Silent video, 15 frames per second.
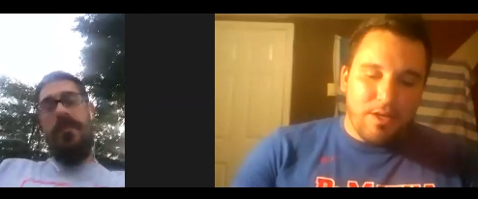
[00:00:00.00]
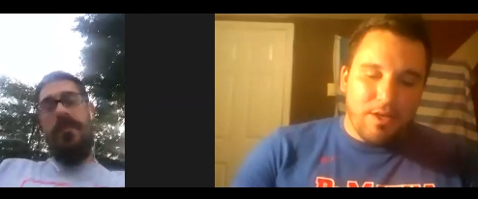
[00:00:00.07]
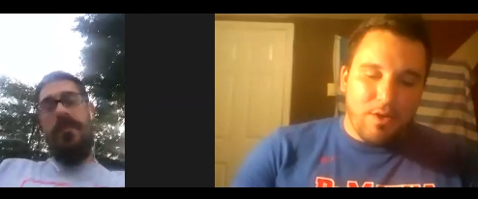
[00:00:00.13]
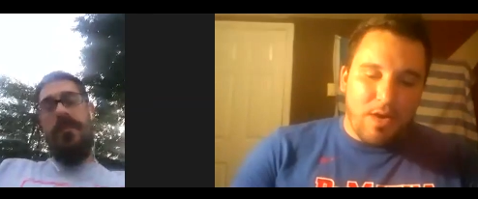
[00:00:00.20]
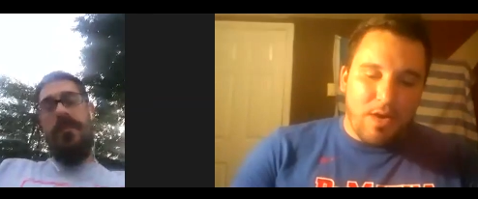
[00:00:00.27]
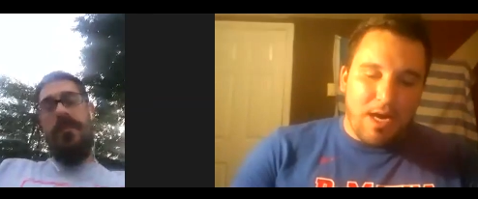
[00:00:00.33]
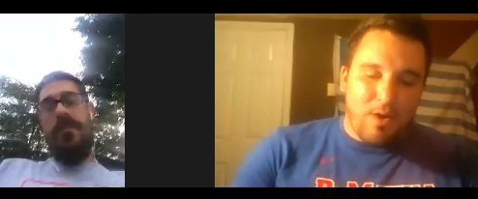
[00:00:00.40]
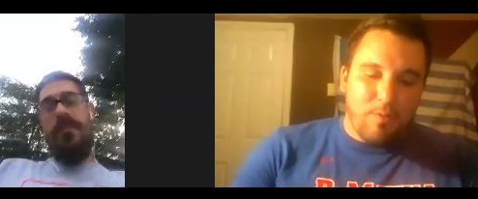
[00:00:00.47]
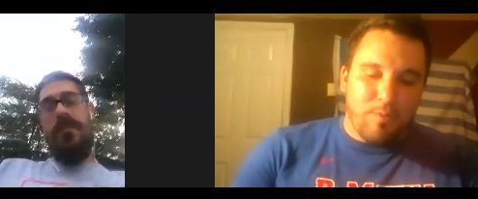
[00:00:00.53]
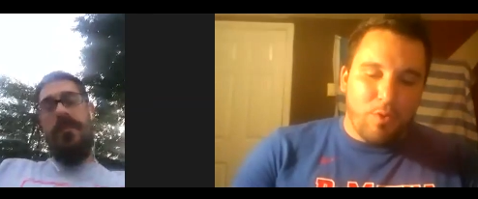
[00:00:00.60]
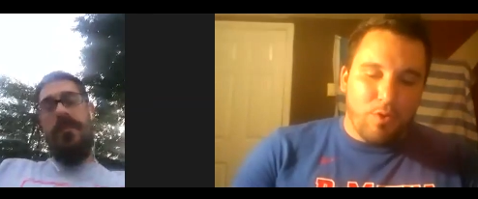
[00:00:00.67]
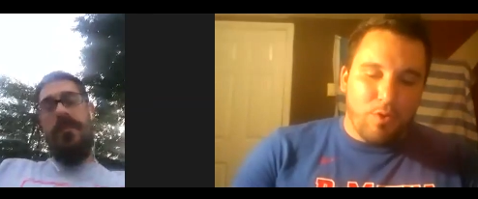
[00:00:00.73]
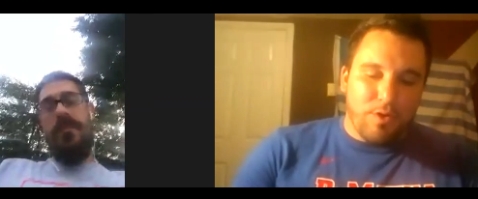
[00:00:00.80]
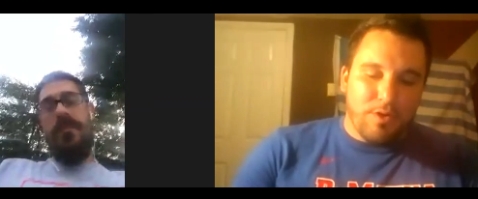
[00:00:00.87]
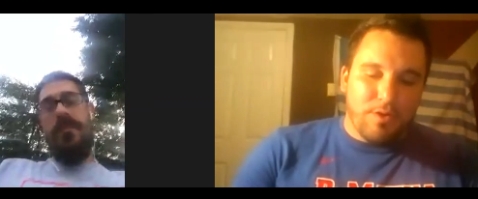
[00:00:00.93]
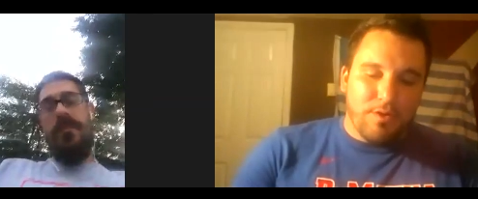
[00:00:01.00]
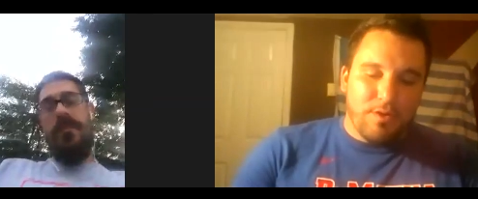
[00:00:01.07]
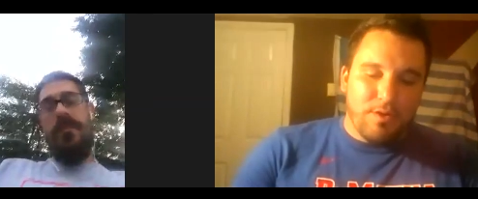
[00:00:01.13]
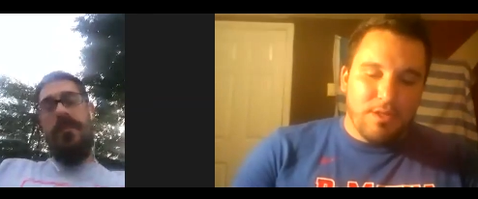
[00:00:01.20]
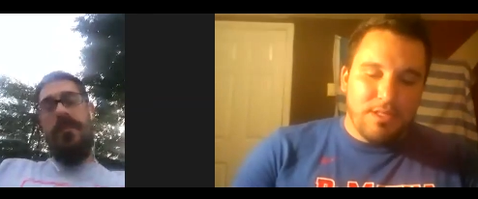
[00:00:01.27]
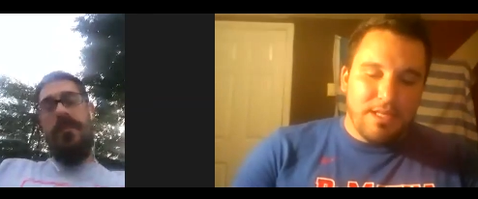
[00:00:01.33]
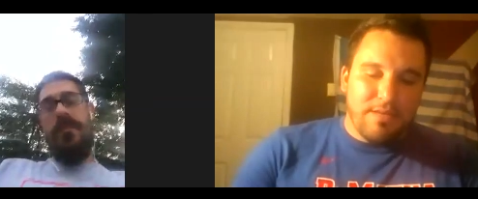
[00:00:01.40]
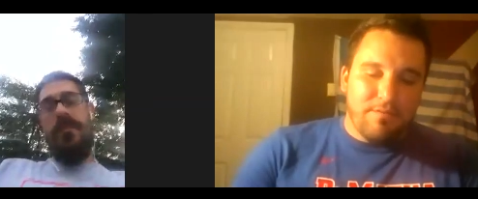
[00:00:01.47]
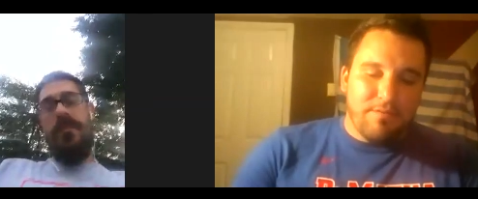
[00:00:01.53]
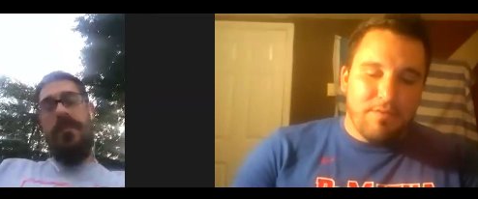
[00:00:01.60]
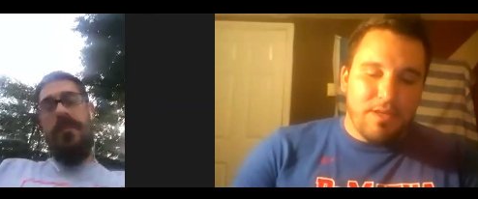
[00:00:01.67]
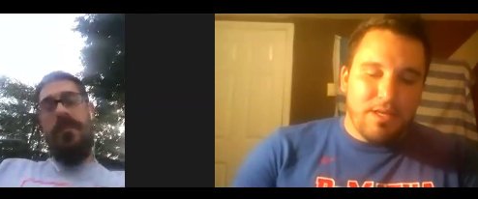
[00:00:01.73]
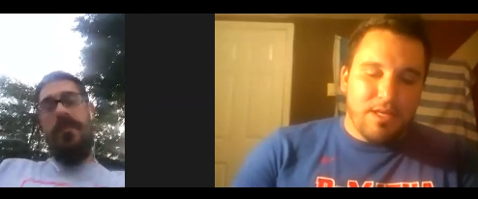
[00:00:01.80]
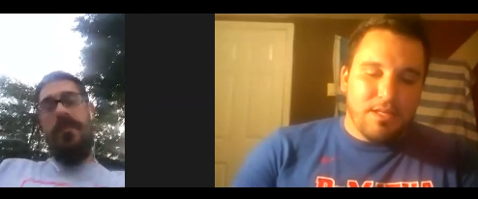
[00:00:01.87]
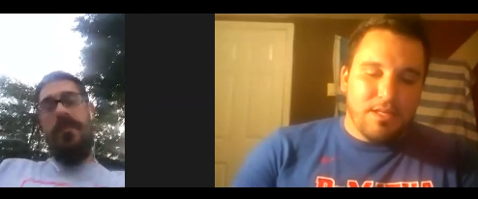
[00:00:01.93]
Speaker 1: you know, how important the D M
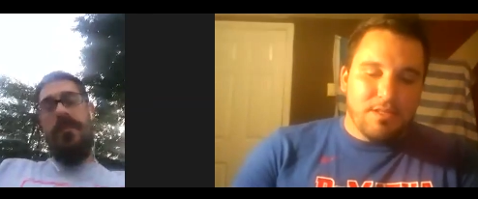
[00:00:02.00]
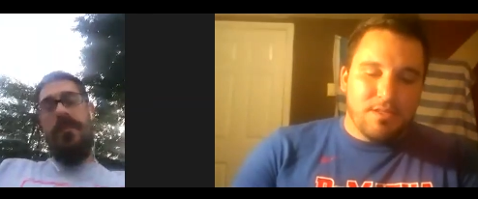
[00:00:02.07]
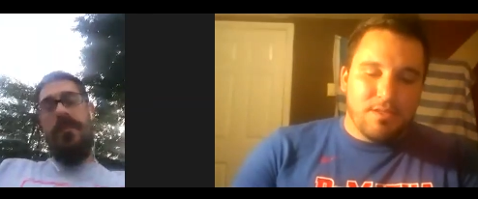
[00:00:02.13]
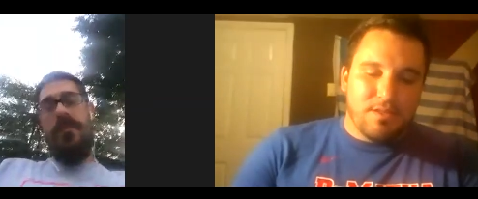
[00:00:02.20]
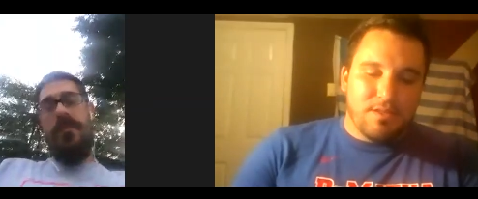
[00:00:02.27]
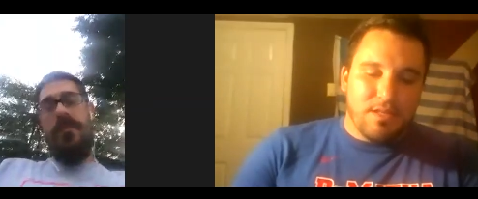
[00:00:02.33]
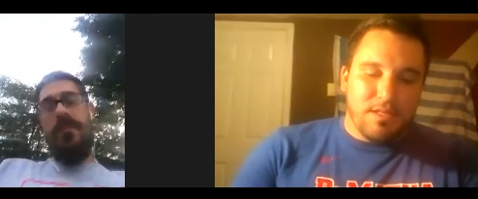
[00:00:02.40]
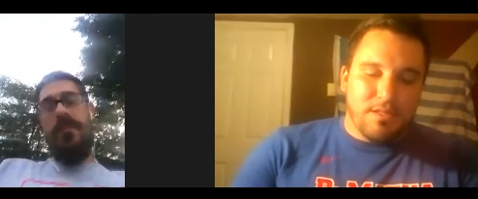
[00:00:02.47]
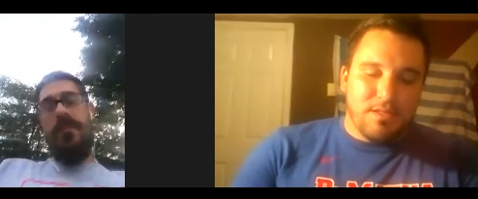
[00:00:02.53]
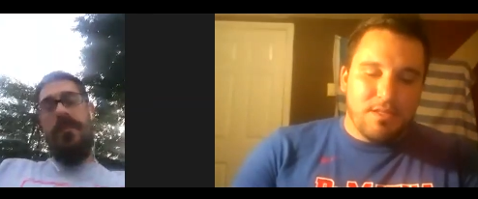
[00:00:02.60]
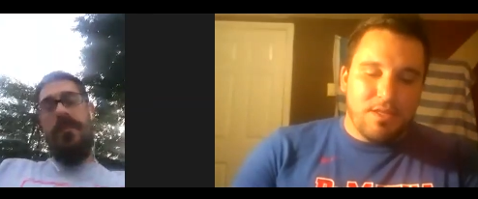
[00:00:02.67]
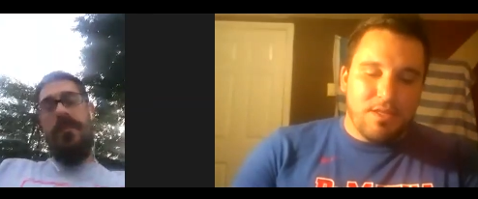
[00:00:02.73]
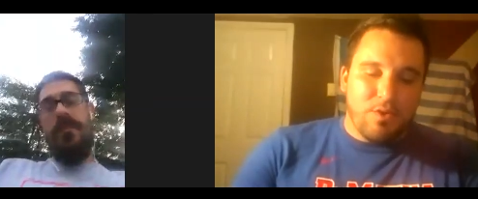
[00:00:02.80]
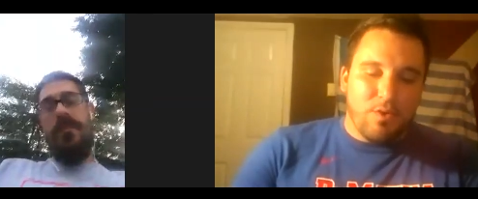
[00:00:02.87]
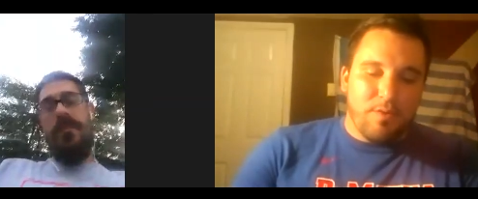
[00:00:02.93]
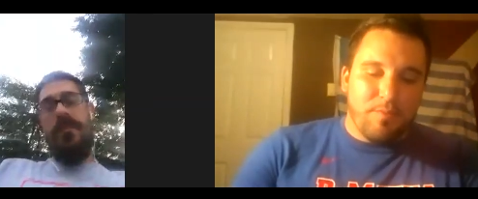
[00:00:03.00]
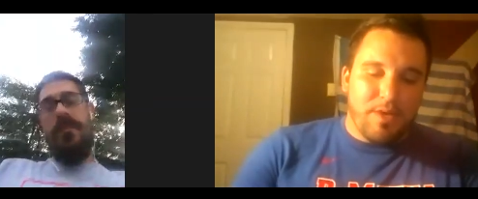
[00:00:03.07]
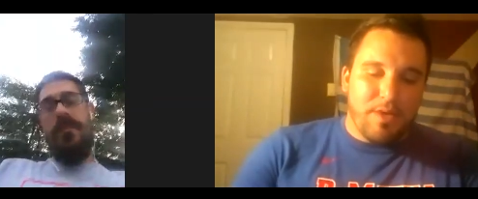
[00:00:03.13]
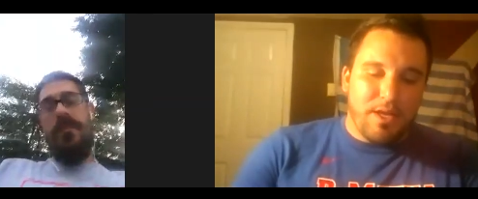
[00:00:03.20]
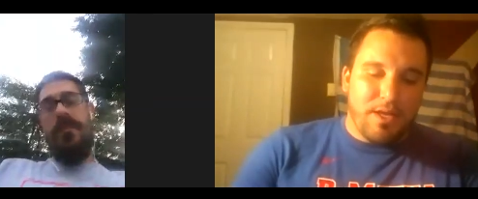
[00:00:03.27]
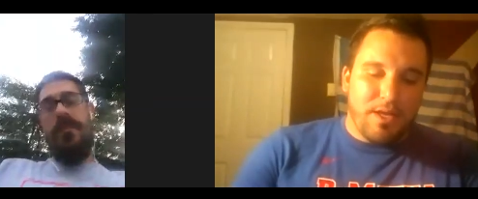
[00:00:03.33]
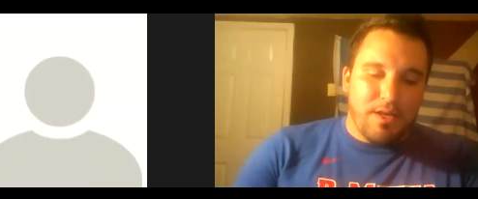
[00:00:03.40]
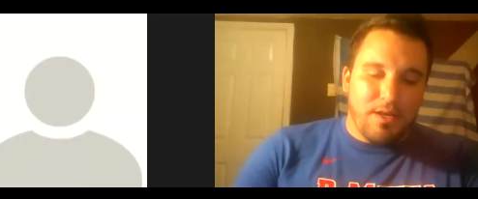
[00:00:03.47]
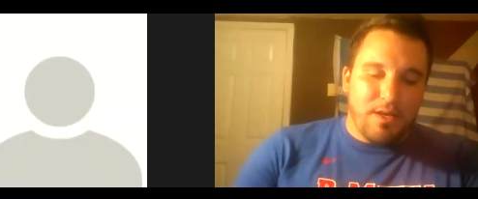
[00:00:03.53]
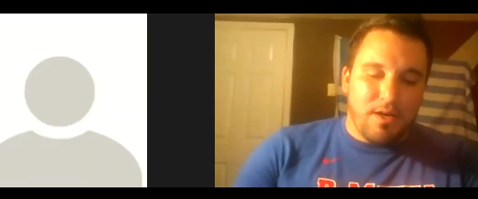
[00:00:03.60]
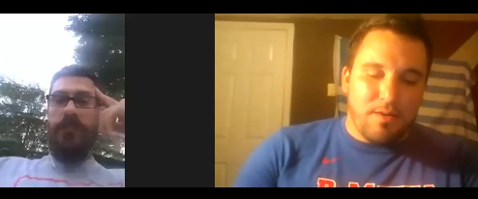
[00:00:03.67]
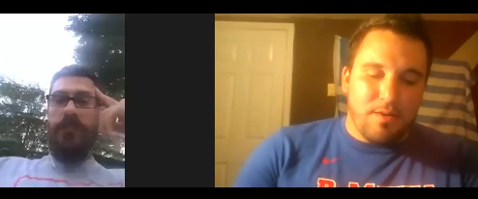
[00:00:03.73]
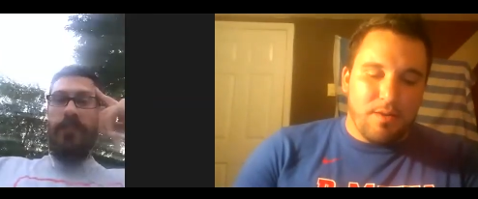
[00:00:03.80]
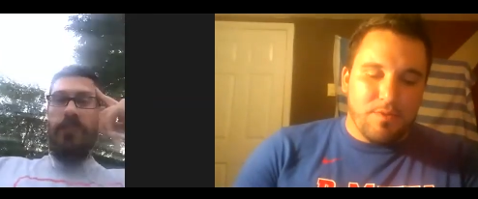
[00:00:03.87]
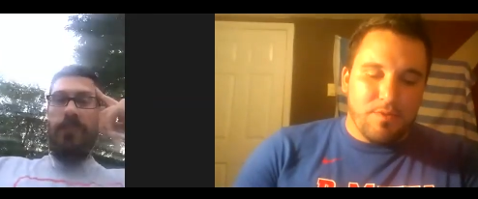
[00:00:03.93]
V is is to U M D.
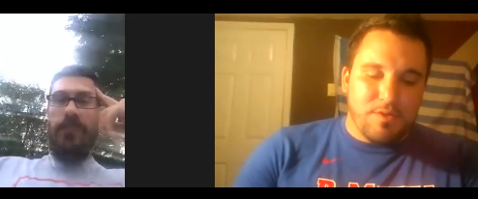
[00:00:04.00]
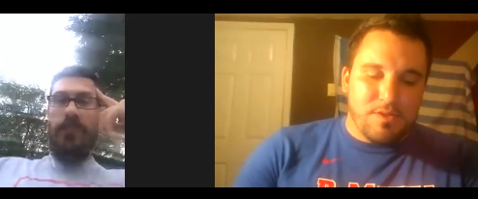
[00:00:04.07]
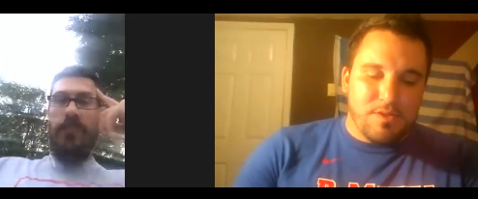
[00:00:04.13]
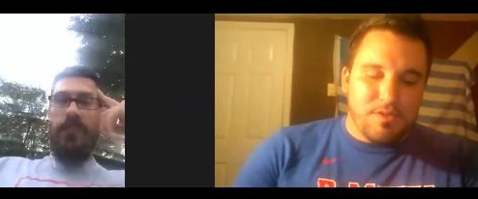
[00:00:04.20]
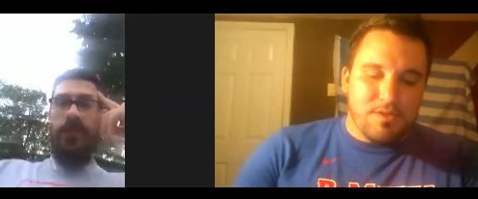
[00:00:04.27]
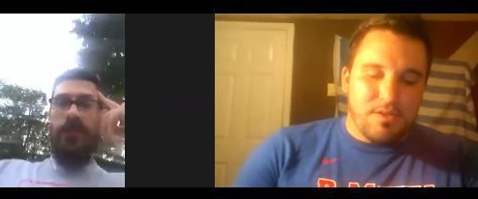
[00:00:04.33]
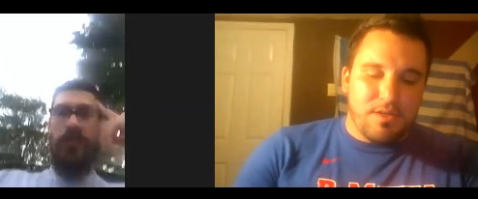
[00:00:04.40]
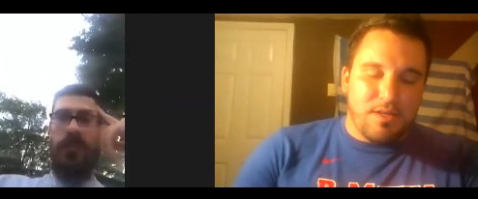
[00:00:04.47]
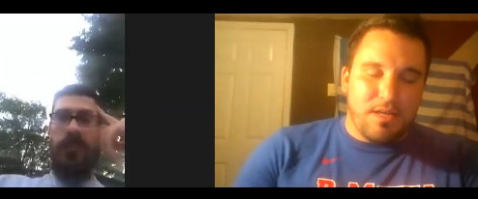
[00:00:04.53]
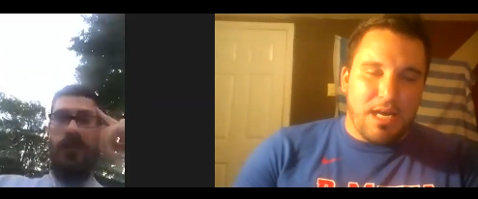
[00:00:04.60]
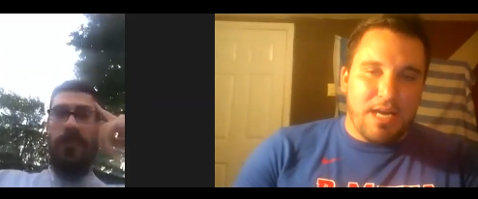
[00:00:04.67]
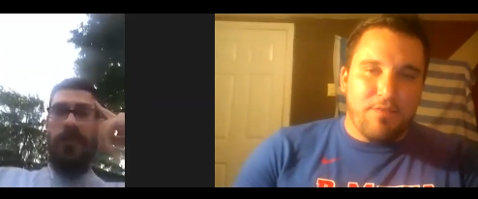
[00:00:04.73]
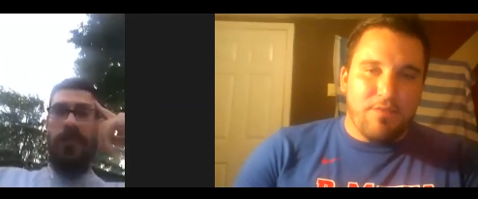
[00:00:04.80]
Um, there's kind